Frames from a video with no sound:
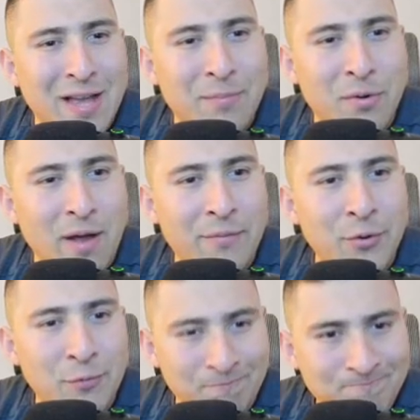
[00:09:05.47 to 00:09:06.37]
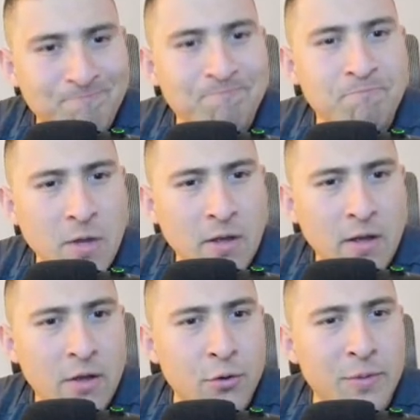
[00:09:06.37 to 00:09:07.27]
happy to have you.
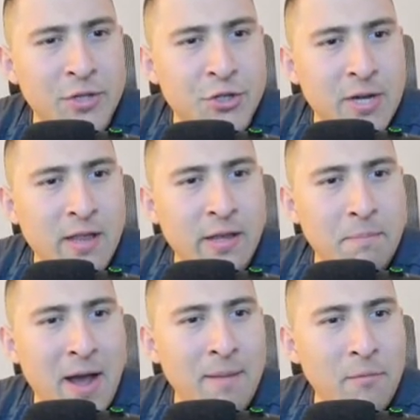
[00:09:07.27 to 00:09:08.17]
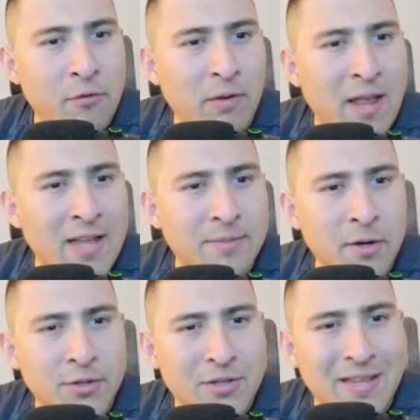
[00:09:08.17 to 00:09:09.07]
You've been gelling buy more for last
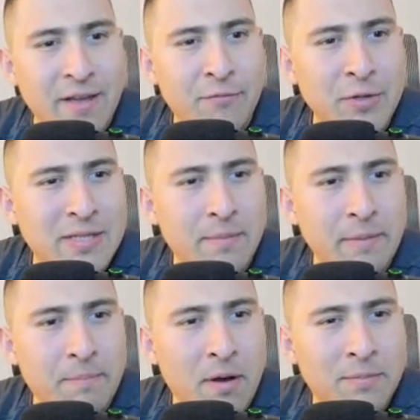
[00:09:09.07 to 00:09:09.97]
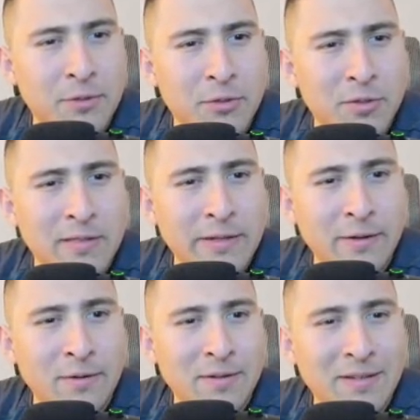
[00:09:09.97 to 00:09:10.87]
months, and every time it pumps just
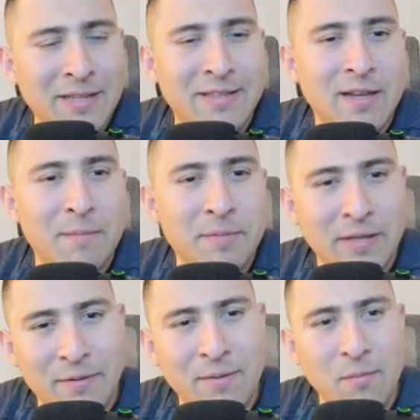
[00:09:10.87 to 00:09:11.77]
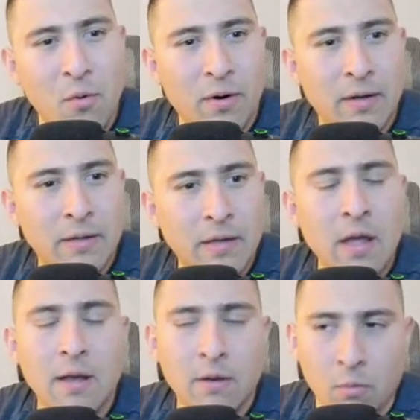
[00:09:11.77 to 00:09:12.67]
little, it dumps even more.
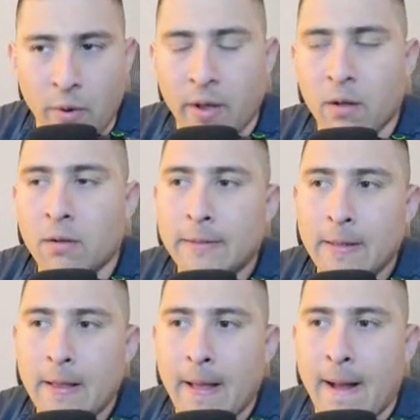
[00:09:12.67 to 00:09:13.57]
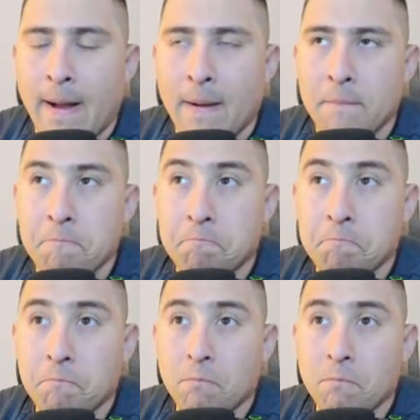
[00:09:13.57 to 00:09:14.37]
Well, um,